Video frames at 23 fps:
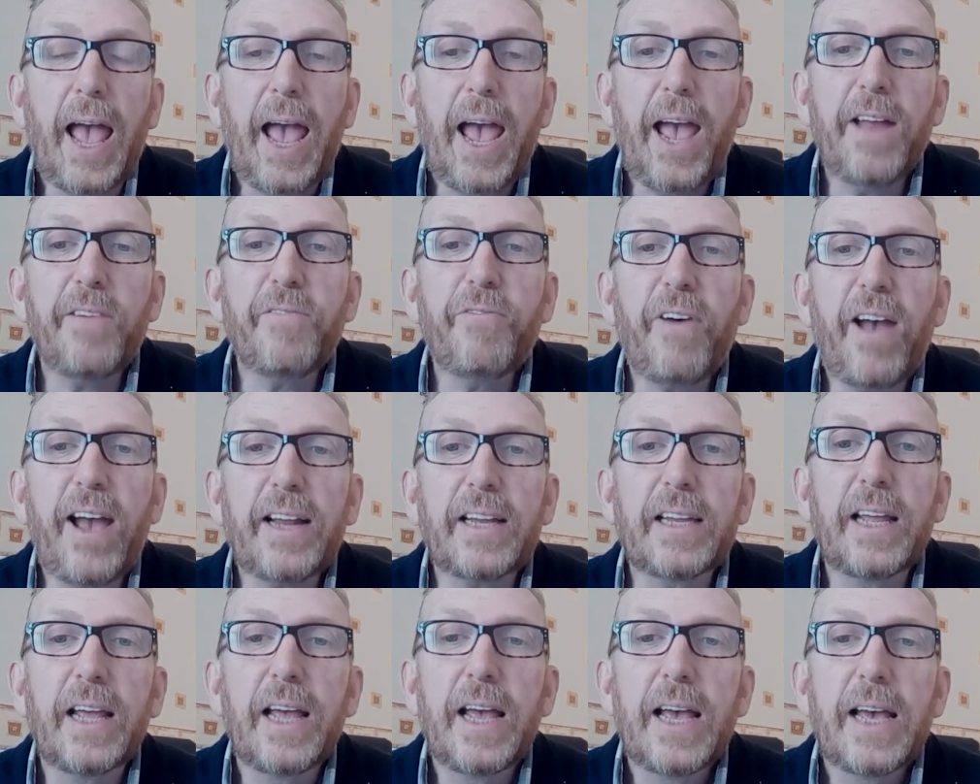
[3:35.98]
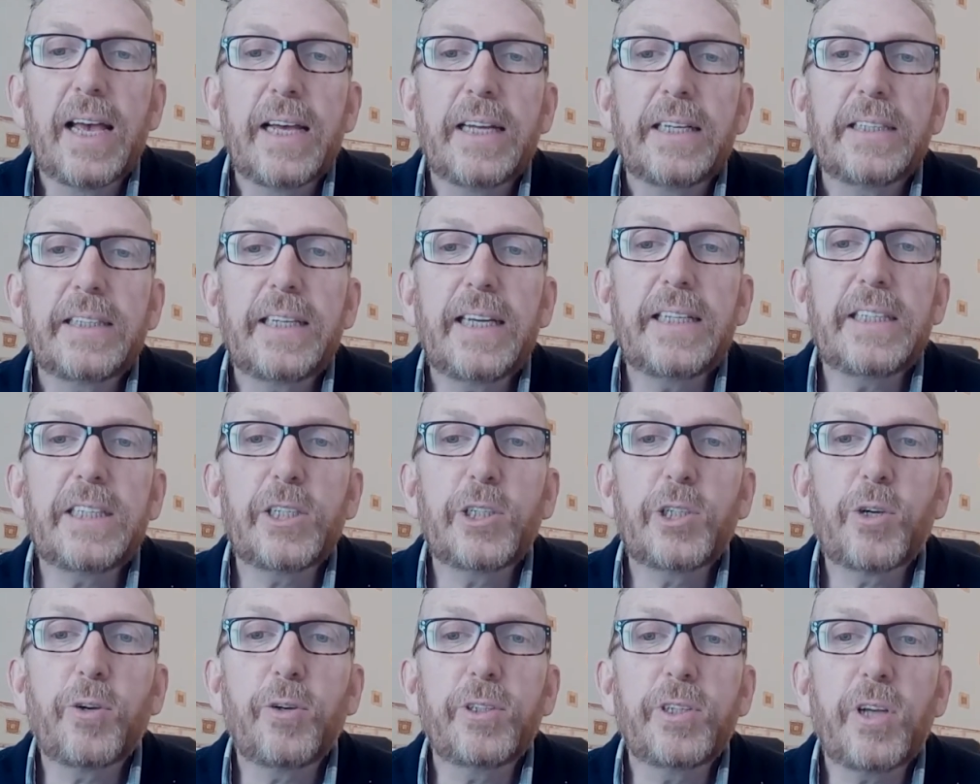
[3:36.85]
In fact, Jesus
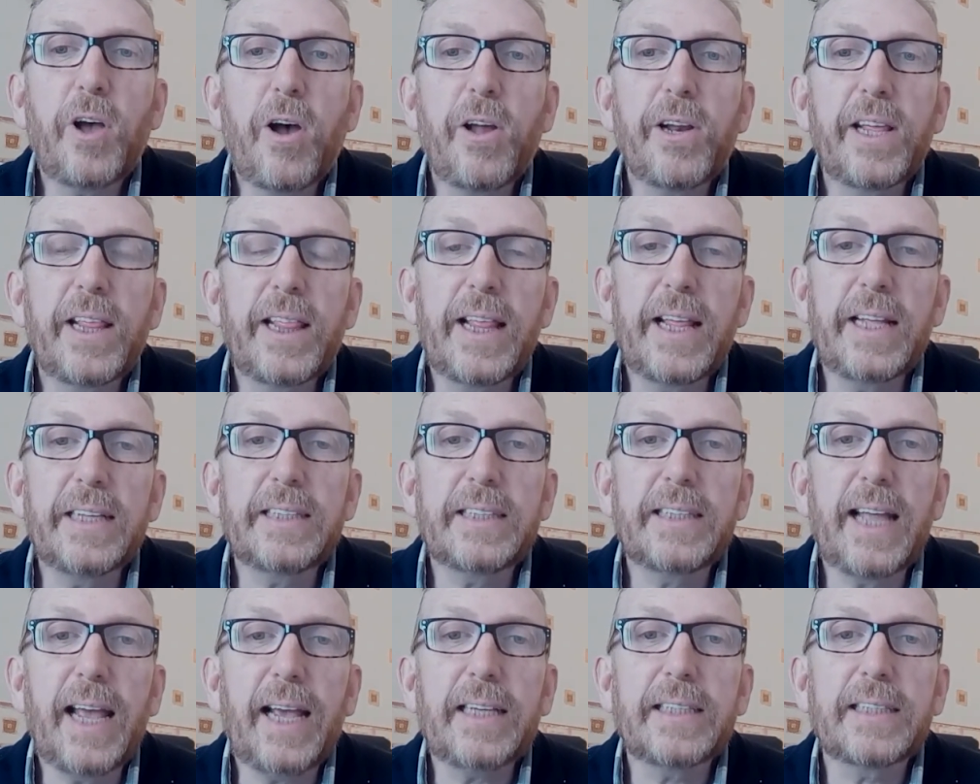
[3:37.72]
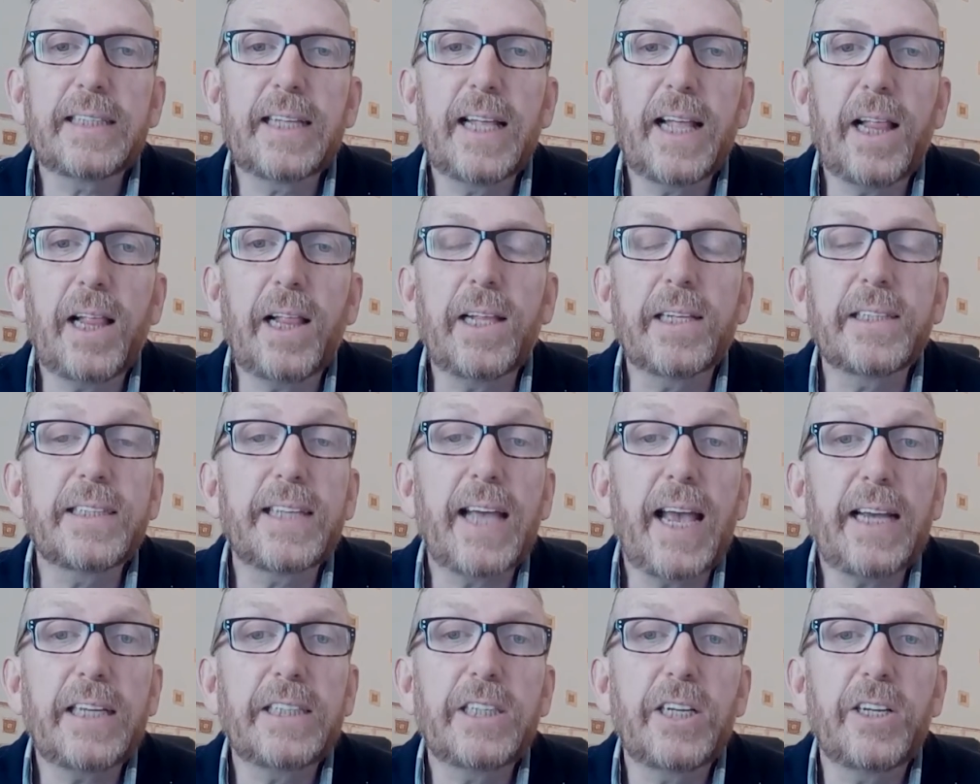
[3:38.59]
goes on in this next little
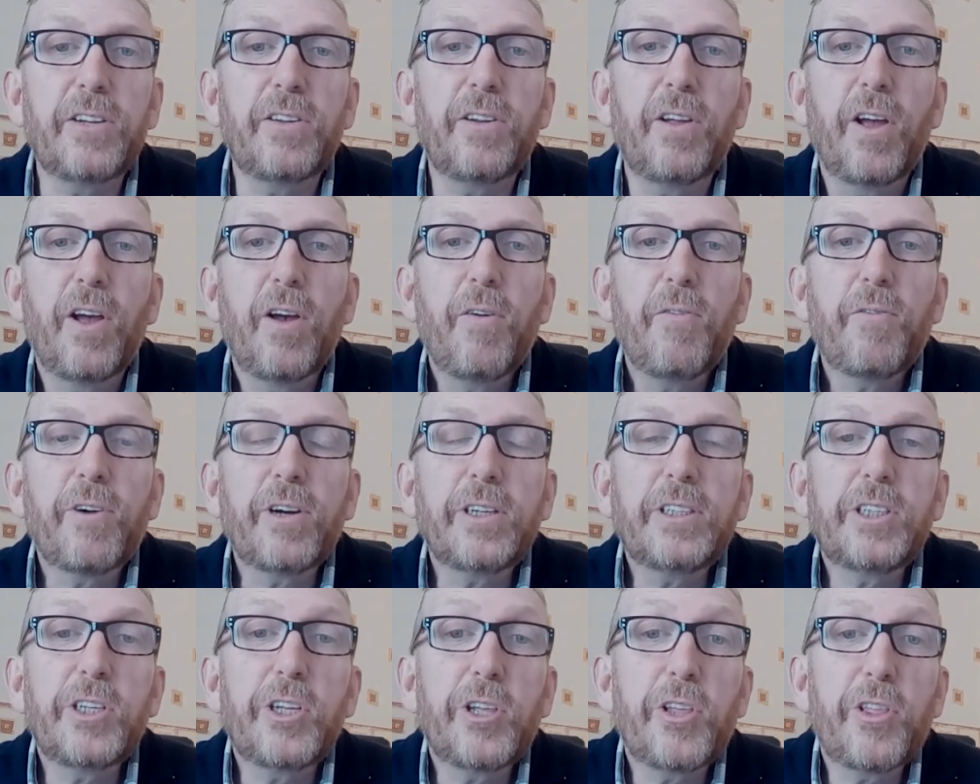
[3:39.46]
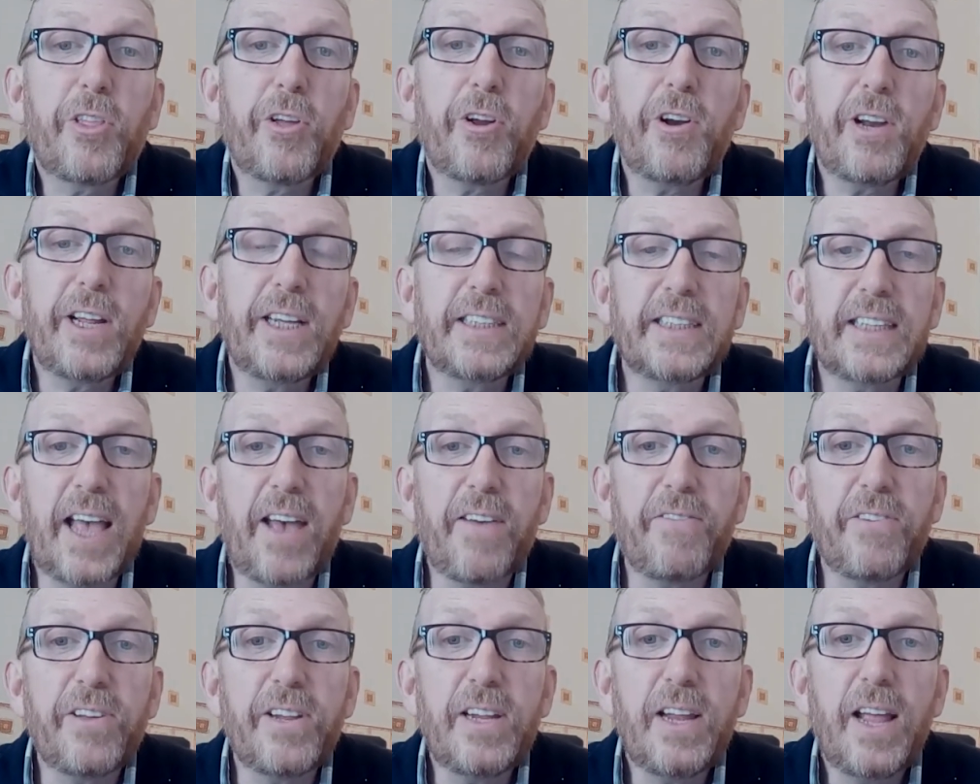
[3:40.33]
section, verses
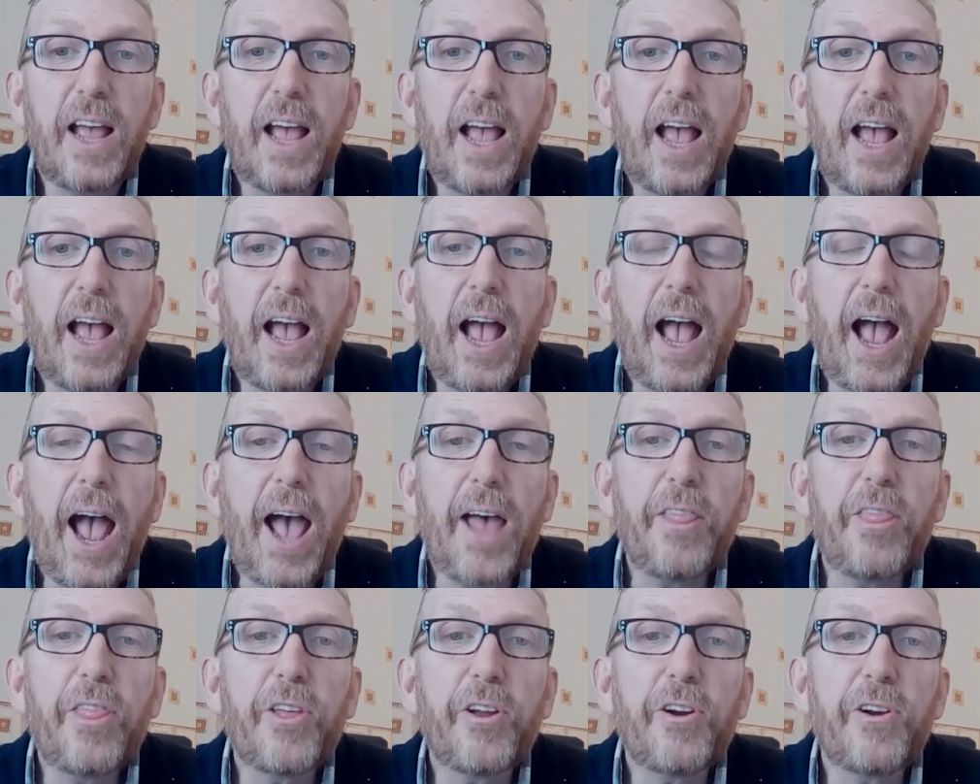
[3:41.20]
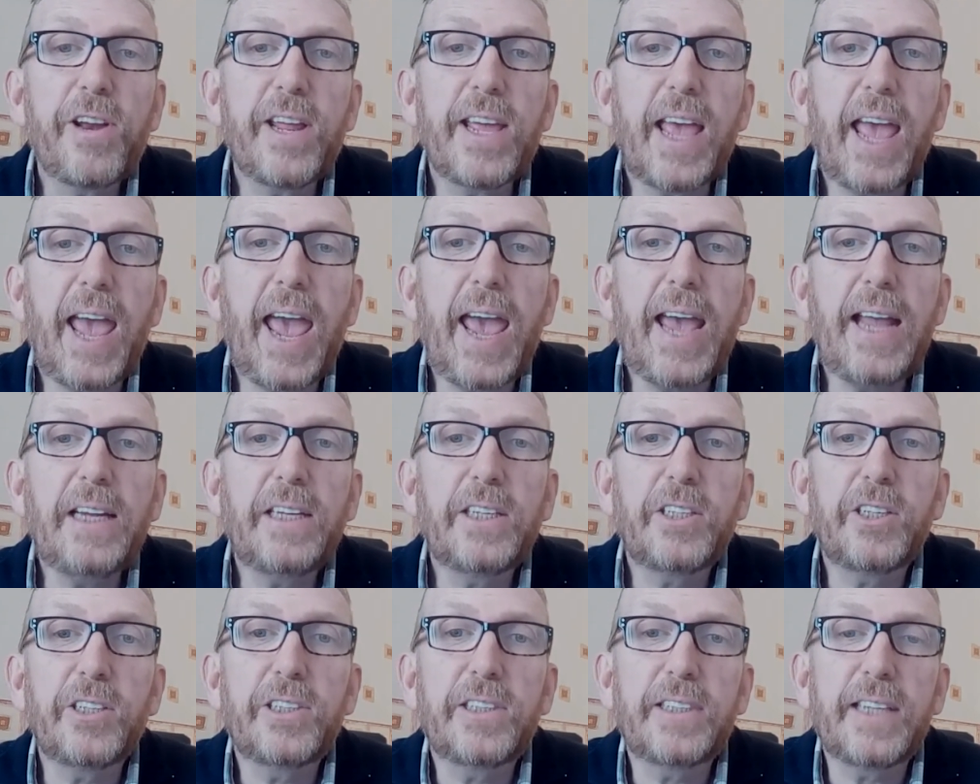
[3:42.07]
37 and 38,
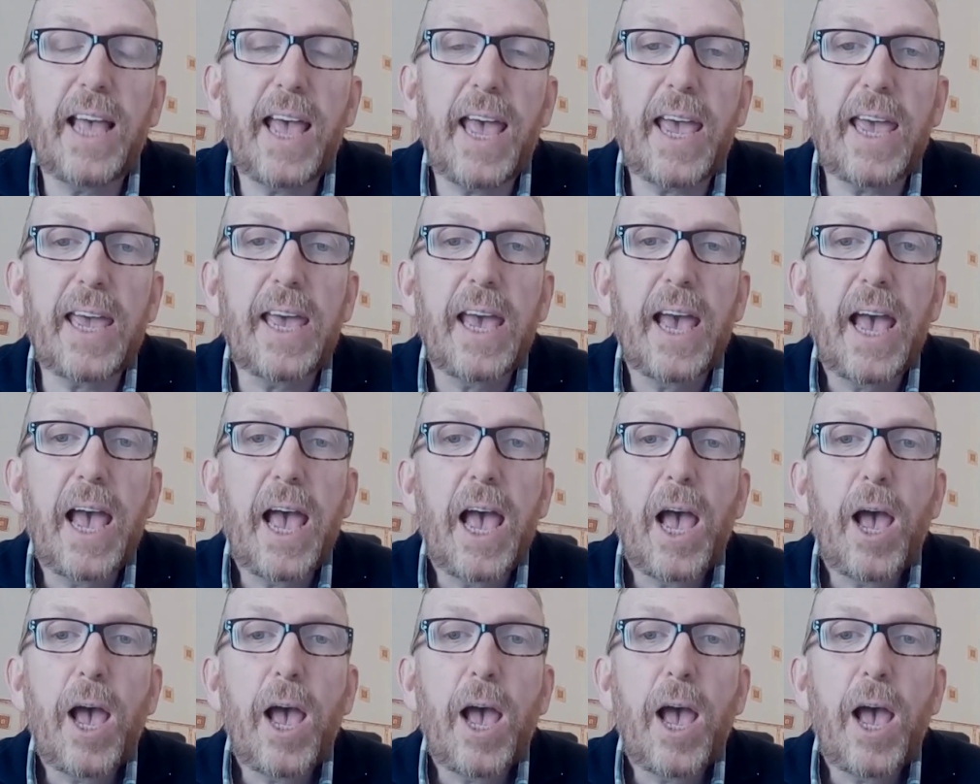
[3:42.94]
to say,